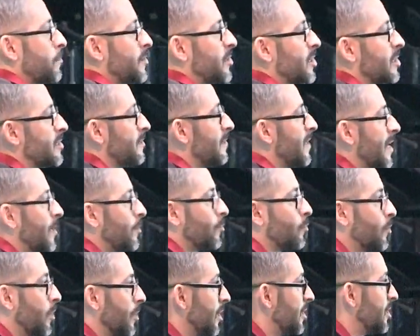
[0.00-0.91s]
up and just like
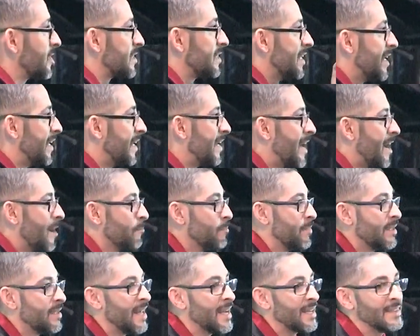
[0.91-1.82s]
really just laid it out
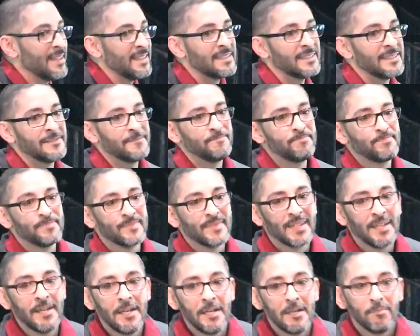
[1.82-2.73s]
and been like, listen,
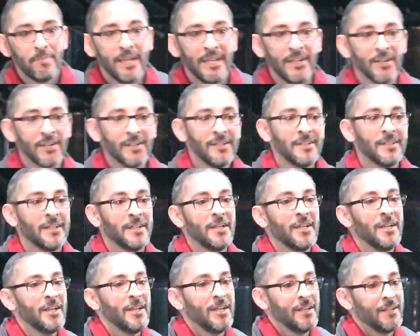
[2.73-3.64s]
Peter,
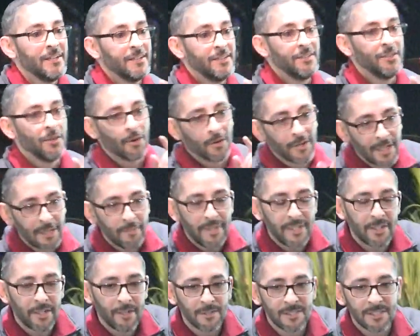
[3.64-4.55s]
you're going to
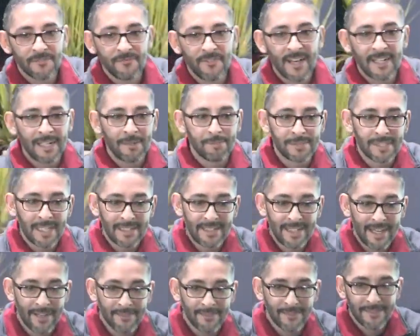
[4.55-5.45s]
be crucified
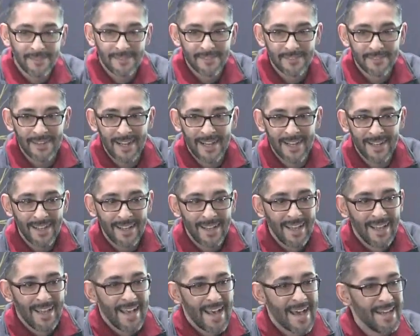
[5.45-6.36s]
upside down, right?
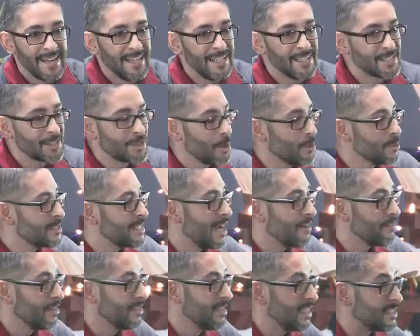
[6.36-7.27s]
And he just goes
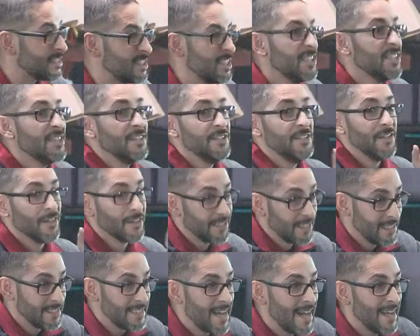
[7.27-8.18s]
down the list. You're
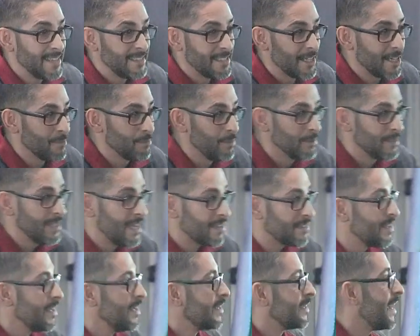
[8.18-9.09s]
going to die a terrible
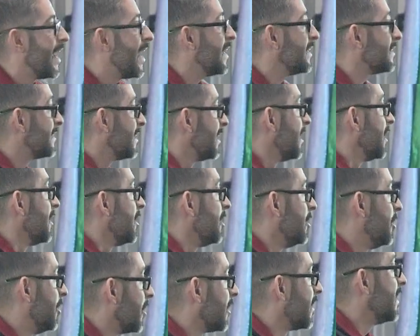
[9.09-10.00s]
death. Guys,
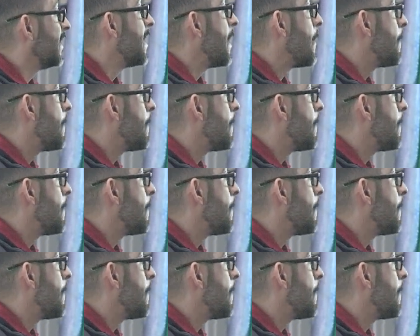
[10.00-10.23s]
you're going to